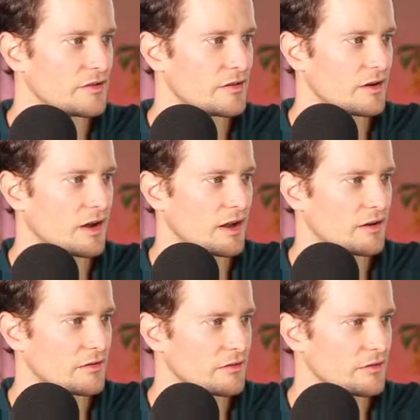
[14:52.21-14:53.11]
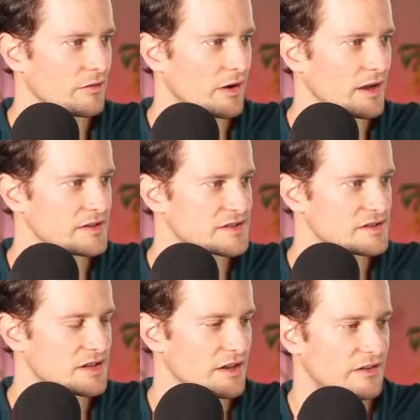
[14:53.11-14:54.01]
I don't know why it's
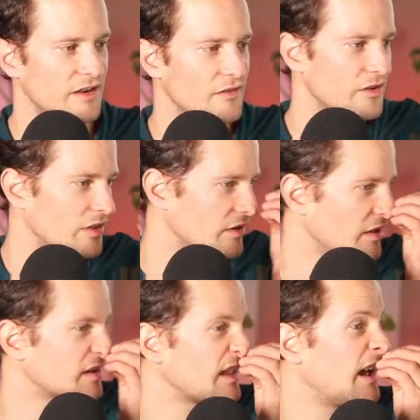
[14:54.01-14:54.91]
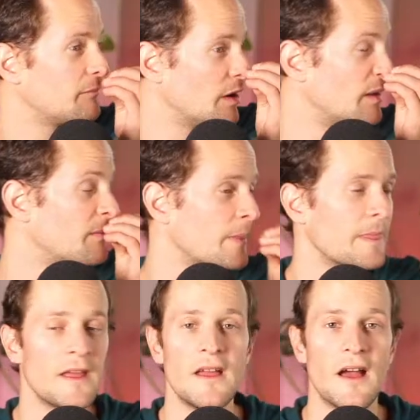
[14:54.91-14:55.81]
indenting everything like that, but
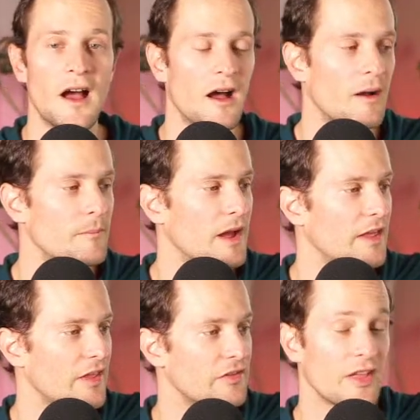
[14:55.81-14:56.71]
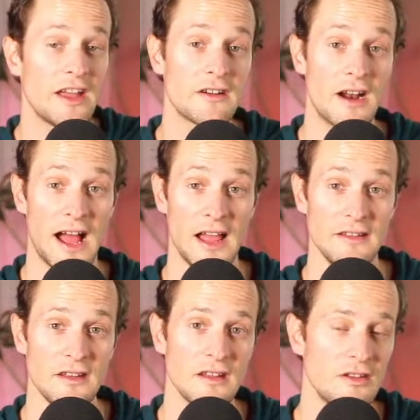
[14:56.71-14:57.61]
and then later
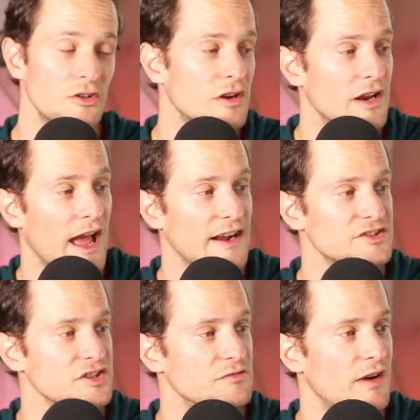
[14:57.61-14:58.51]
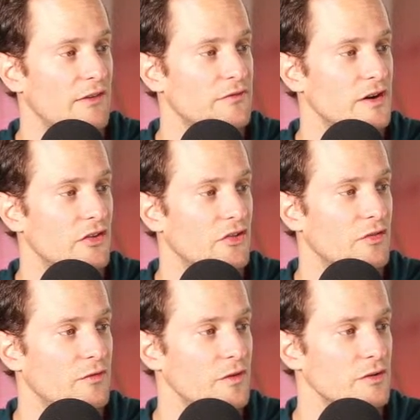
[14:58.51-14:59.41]
on you can actually reference
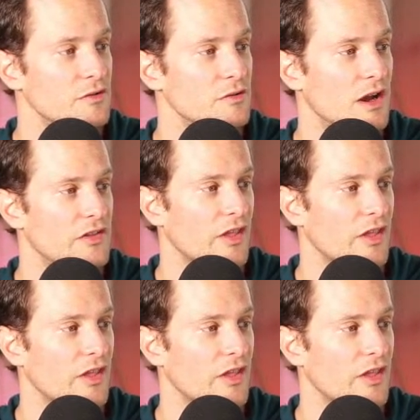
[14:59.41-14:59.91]
foo and